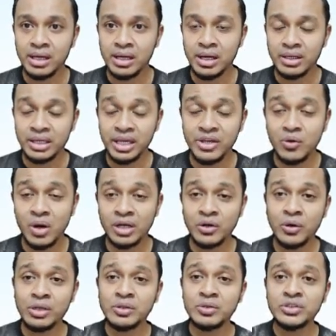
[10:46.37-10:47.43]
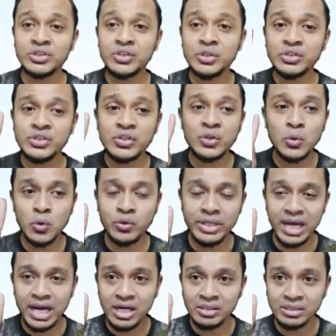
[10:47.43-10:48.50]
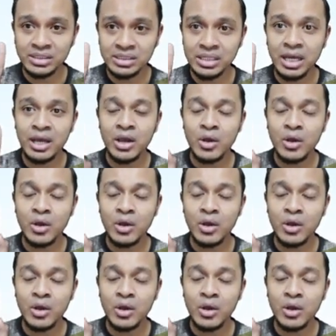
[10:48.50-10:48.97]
Okay, you are going to choose two nouns,